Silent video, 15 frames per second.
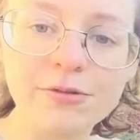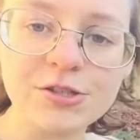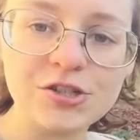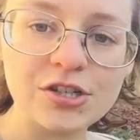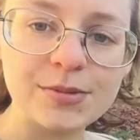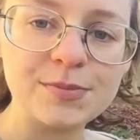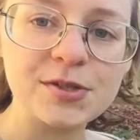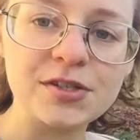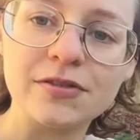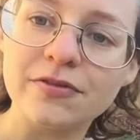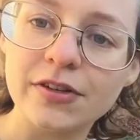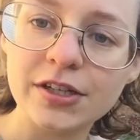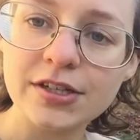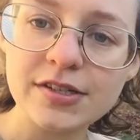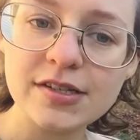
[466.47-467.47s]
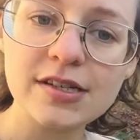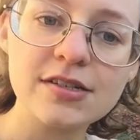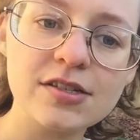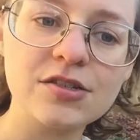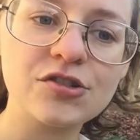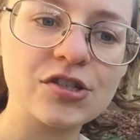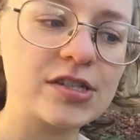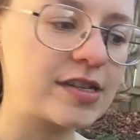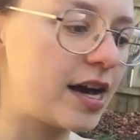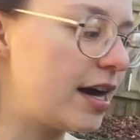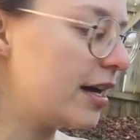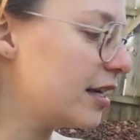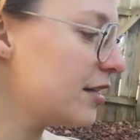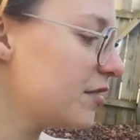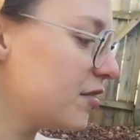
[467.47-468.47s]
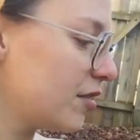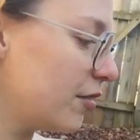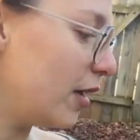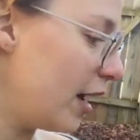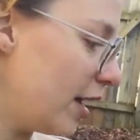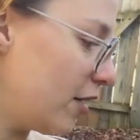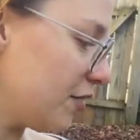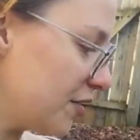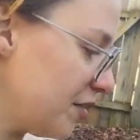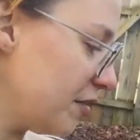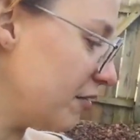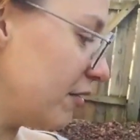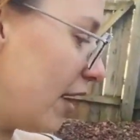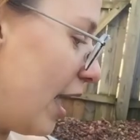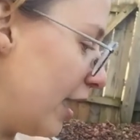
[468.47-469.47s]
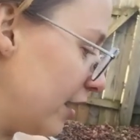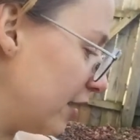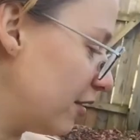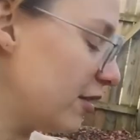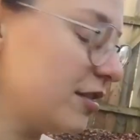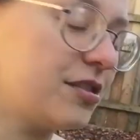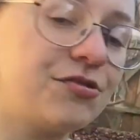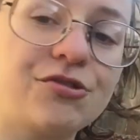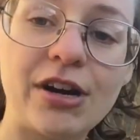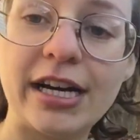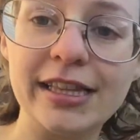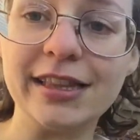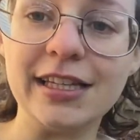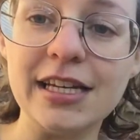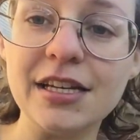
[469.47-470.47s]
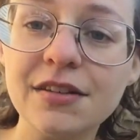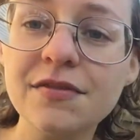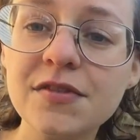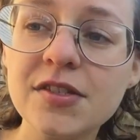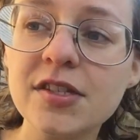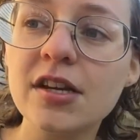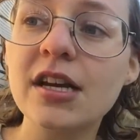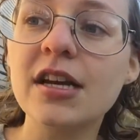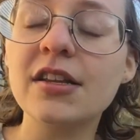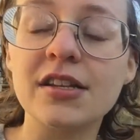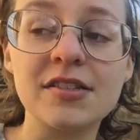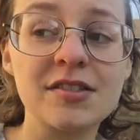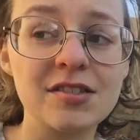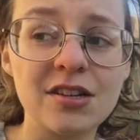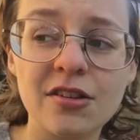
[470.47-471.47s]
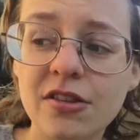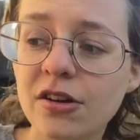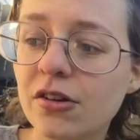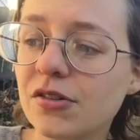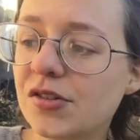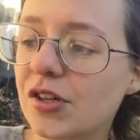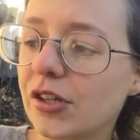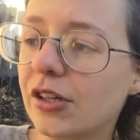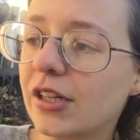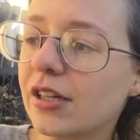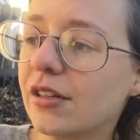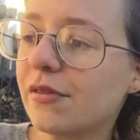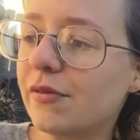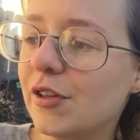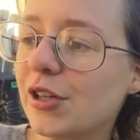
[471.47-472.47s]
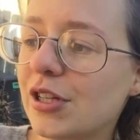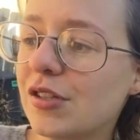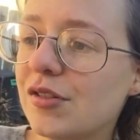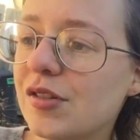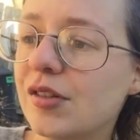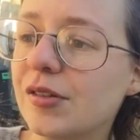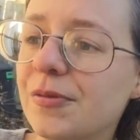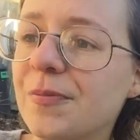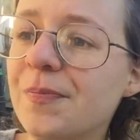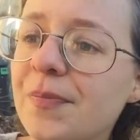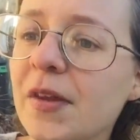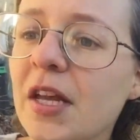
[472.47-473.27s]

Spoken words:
wood chips to fill it 6 inches high, so I also added on dried leaves. That's another alternative you can do.